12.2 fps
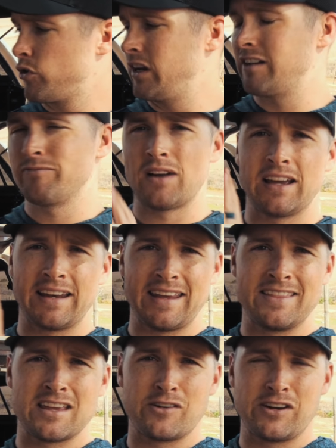Creed of mine
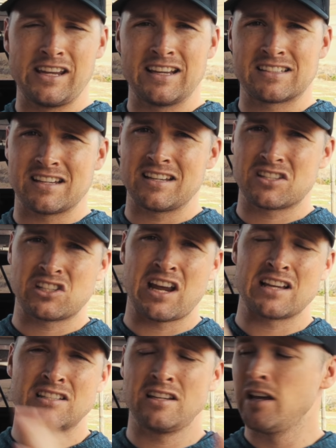in their ESS
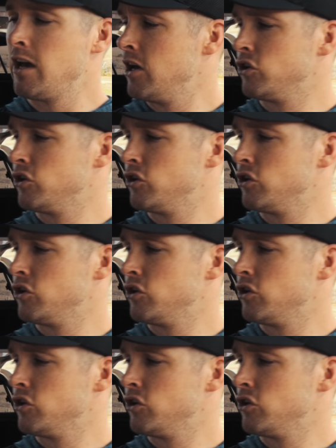chassis.